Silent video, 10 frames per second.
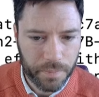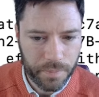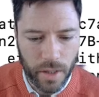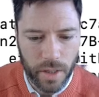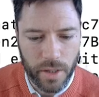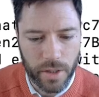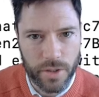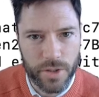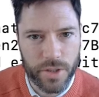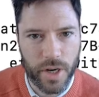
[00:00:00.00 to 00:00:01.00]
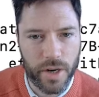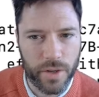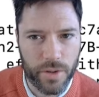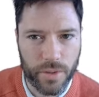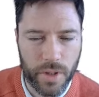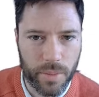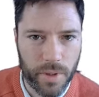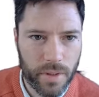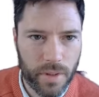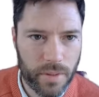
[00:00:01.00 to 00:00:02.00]
and I can just start a new
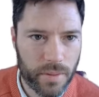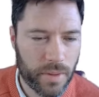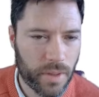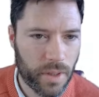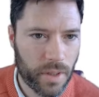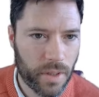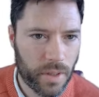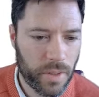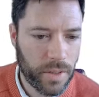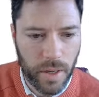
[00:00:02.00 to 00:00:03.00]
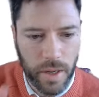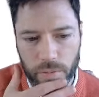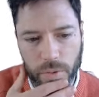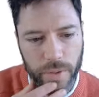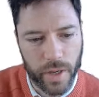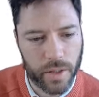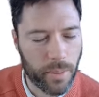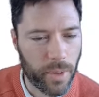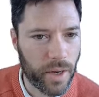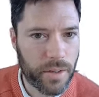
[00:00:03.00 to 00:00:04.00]
terminal and run that
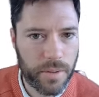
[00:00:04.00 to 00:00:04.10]
command